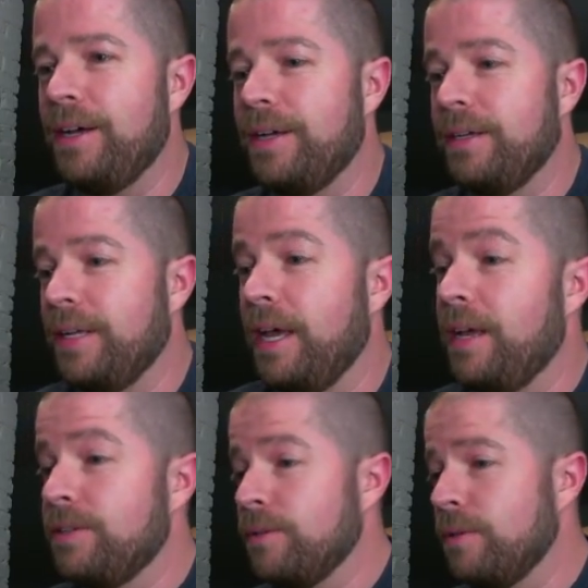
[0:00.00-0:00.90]
Yeah,
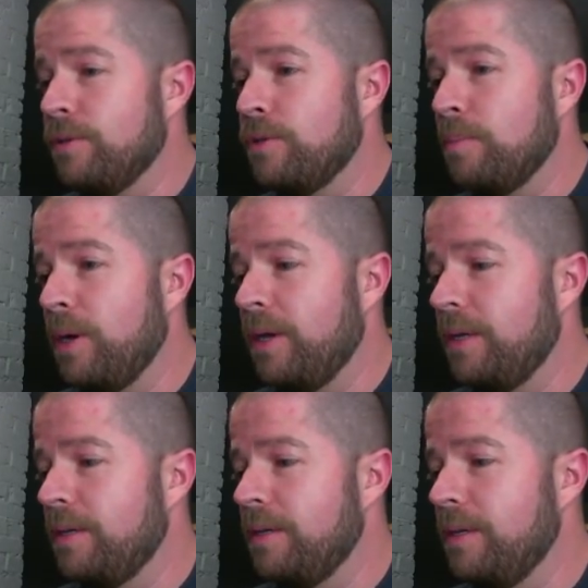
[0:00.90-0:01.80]
so the Tribucket
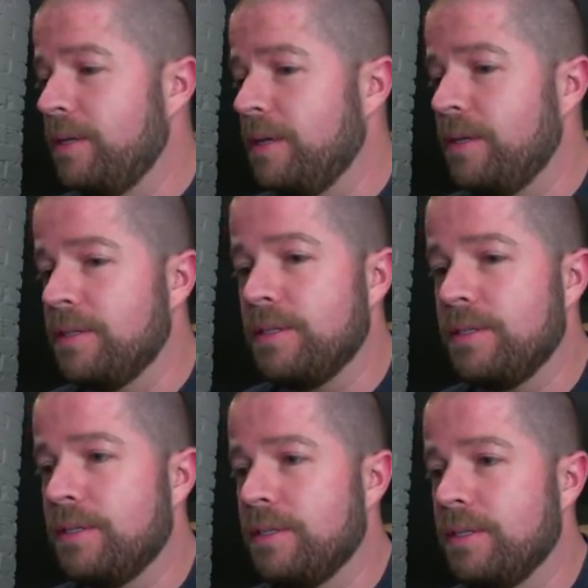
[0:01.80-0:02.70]

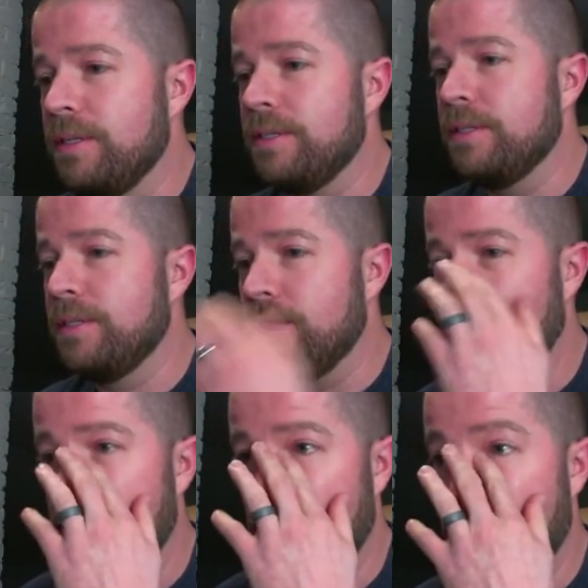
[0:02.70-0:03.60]
is
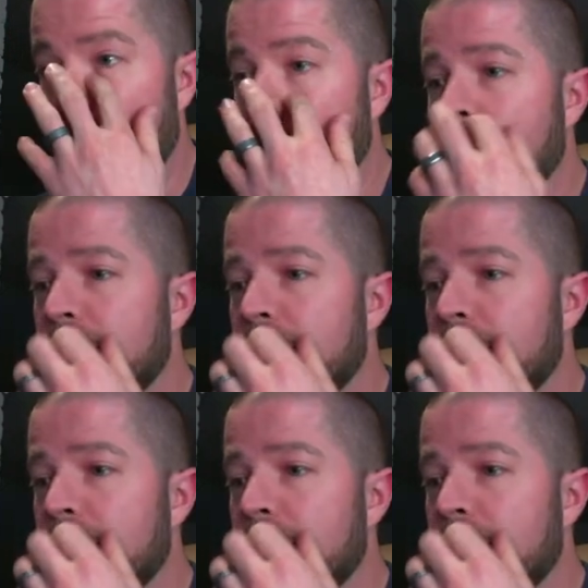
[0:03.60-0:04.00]
gonna help him.